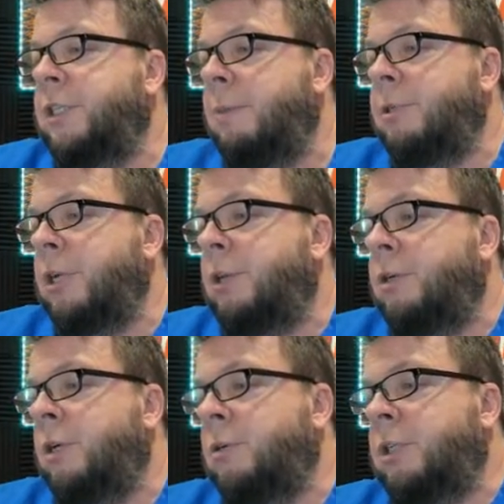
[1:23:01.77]
the same as
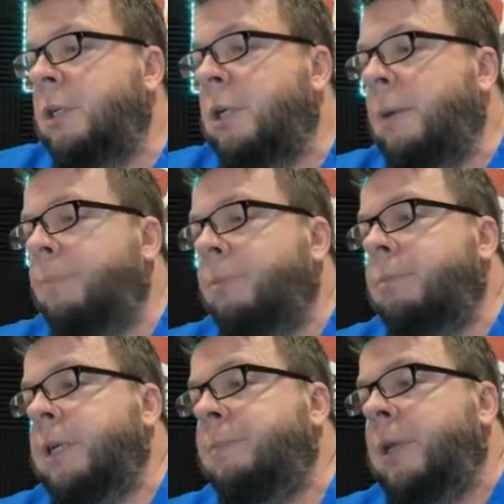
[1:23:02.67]
other dosing?
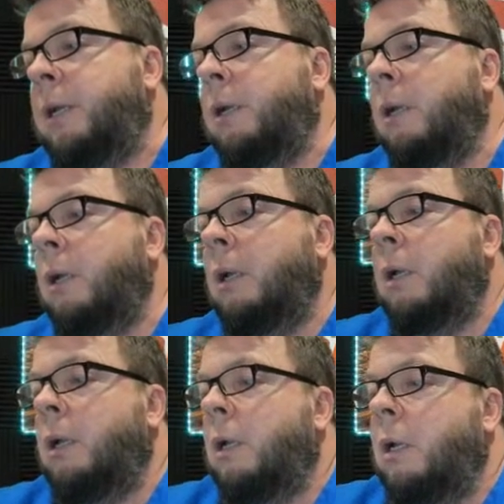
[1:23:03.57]
Yep, same thing.
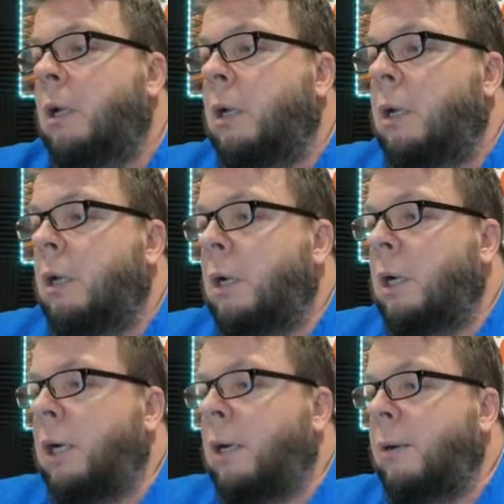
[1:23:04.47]

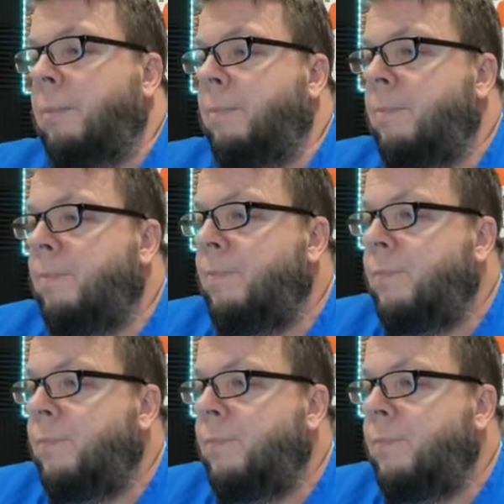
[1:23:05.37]
Um,